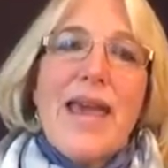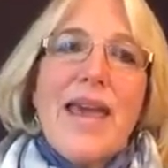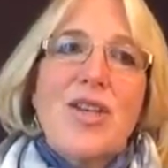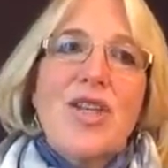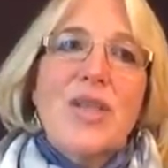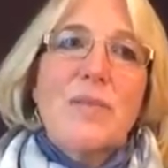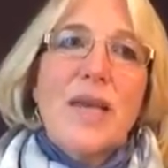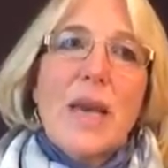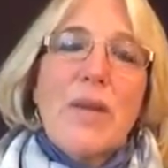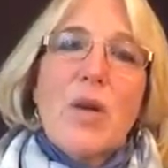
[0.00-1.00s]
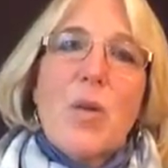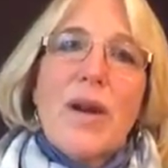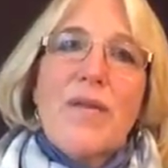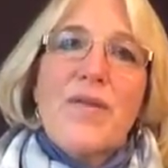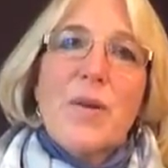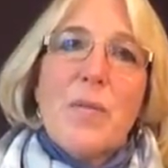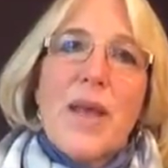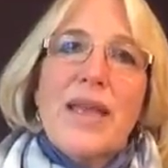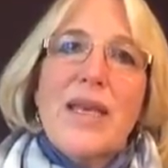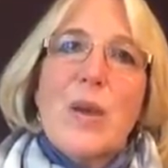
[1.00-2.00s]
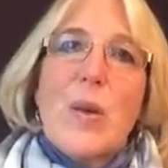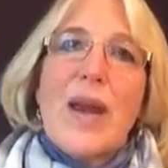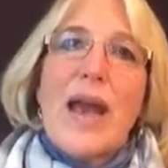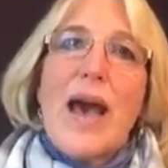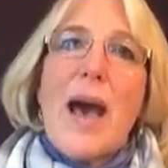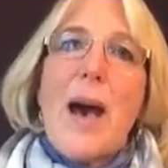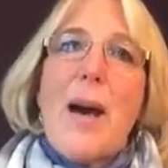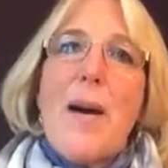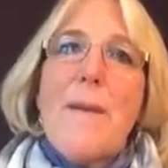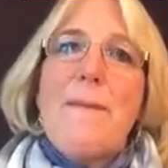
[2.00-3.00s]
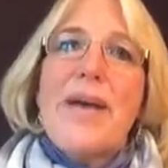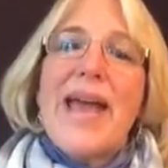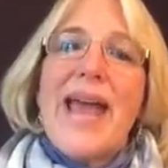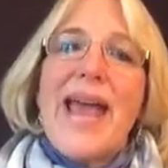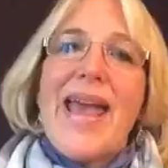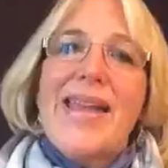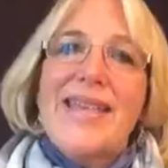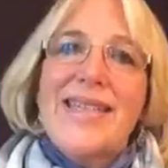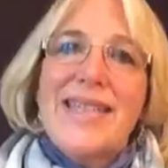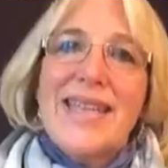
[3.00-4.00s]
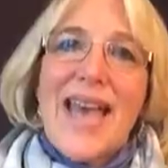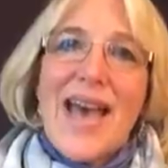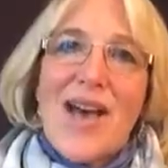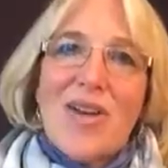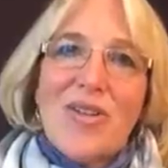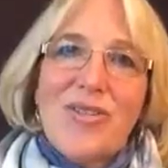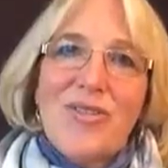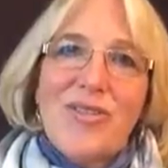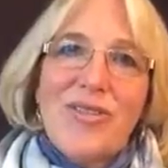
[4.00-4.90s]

and just becoming aware of their belly going up and down